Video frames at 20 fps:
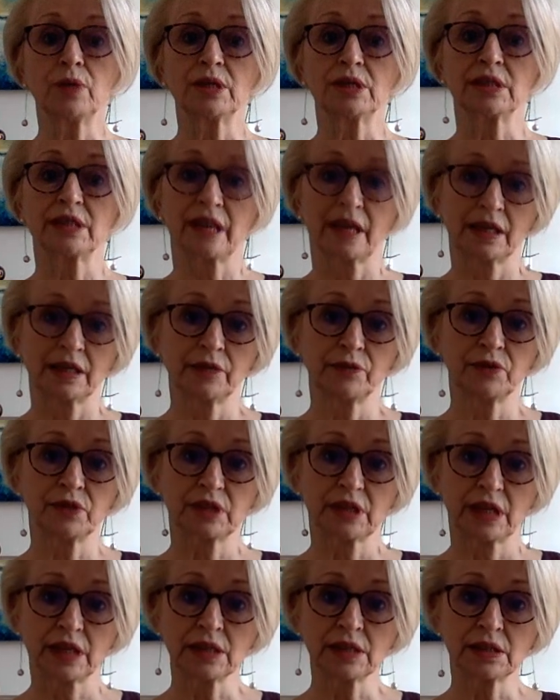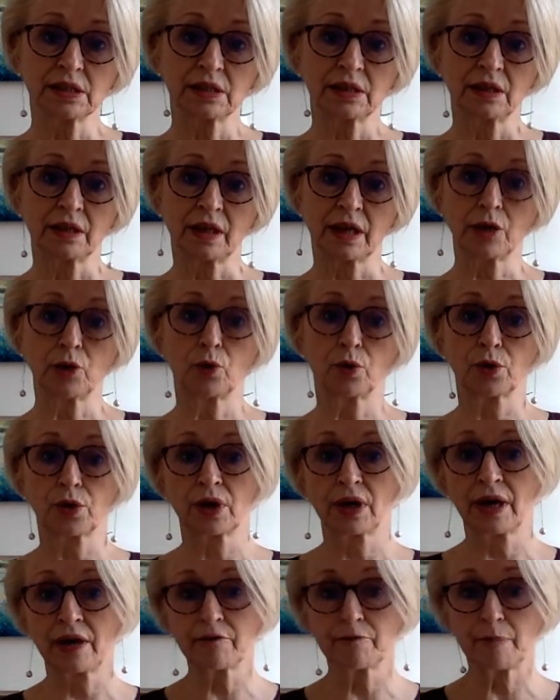with negative things like
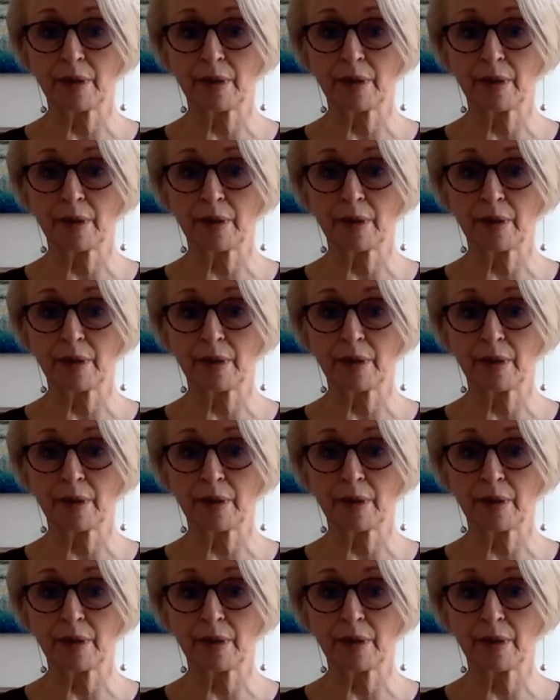work-life